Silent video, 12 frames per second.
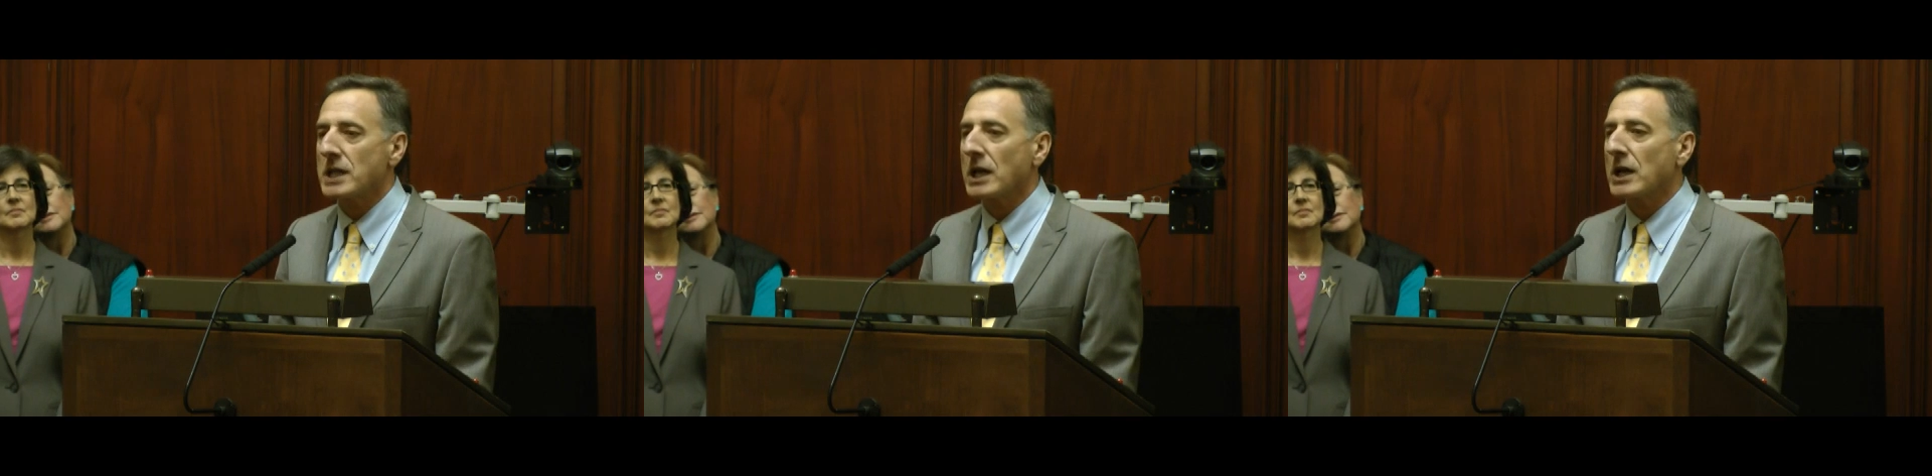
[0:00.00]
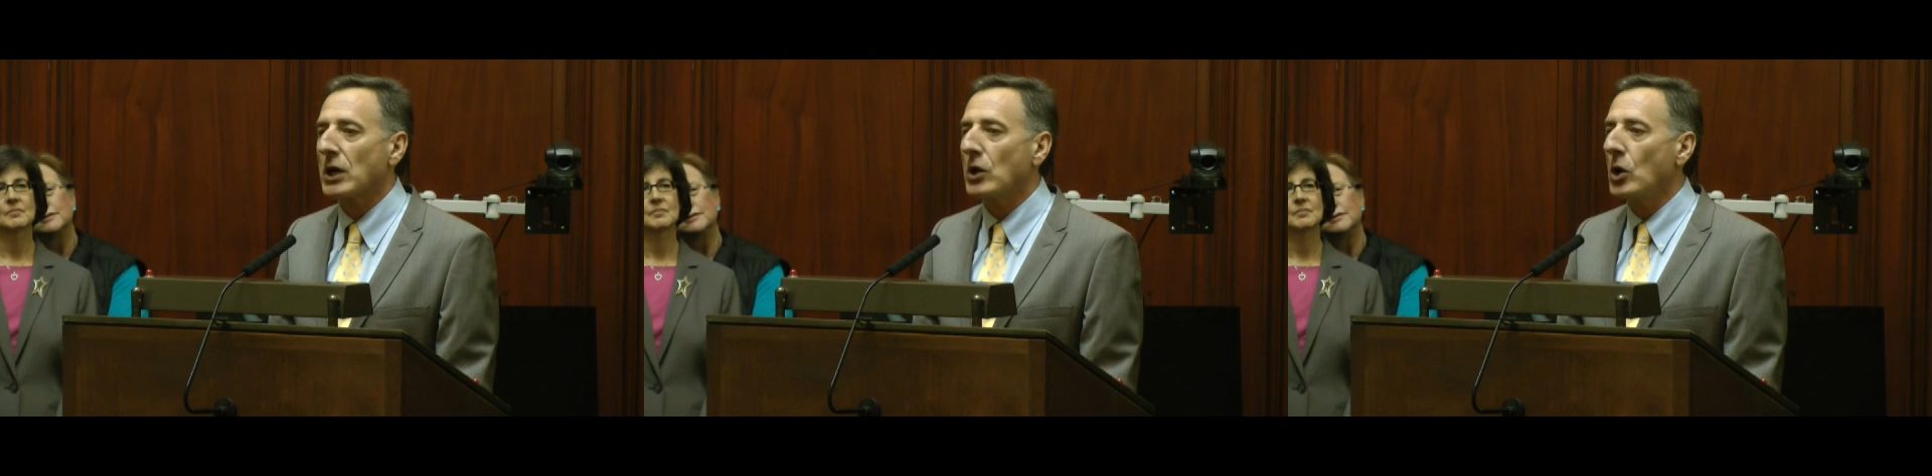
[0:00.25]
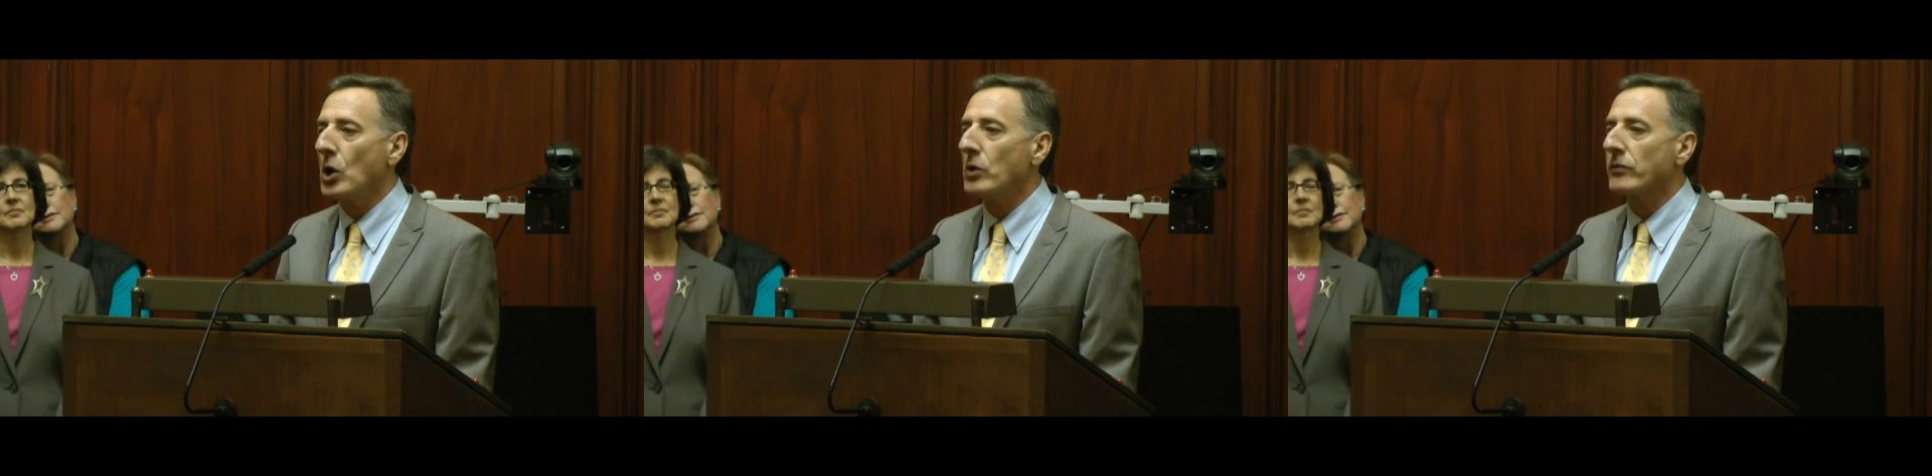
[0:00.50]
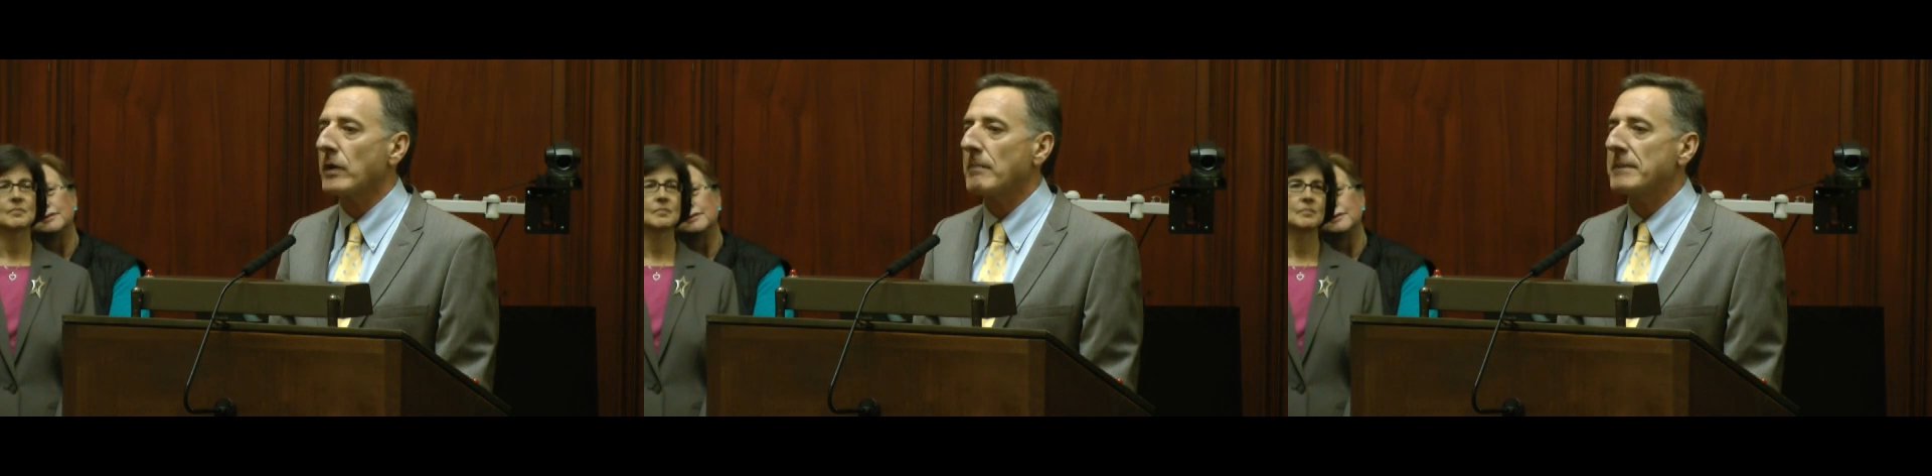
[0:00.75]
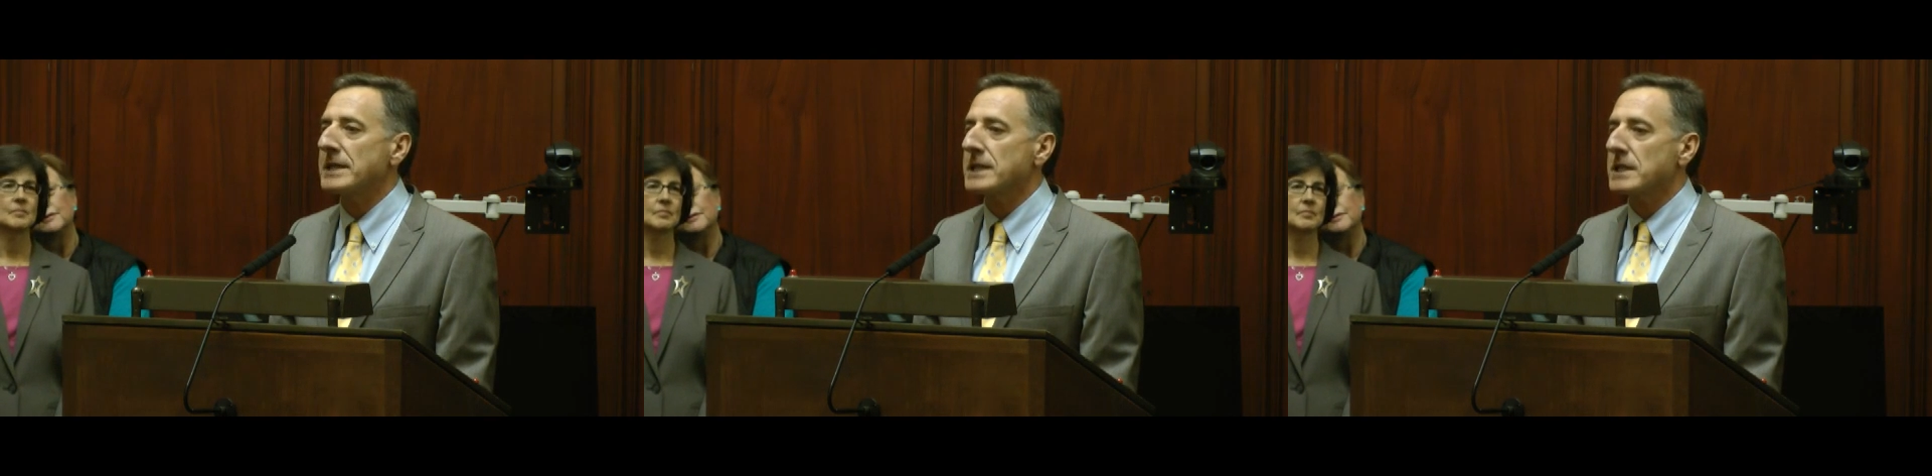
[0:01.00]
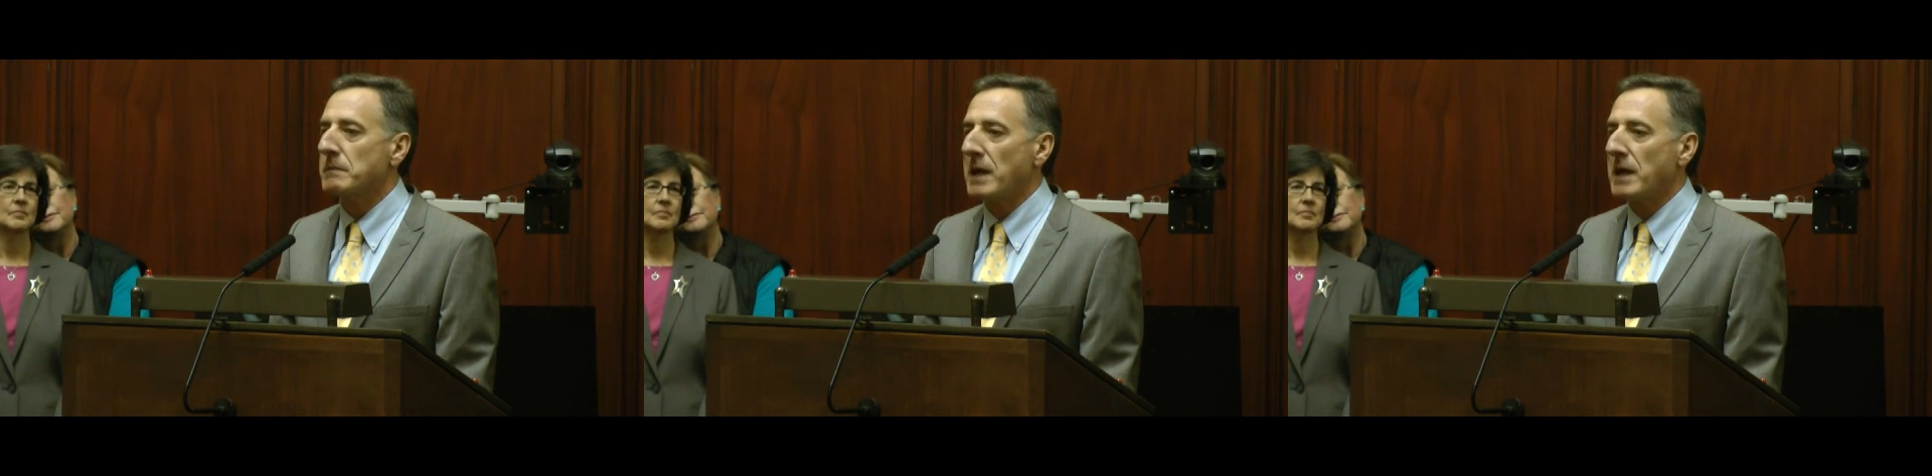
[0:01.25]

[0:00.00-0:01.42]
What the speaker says: I got a call from Mrs.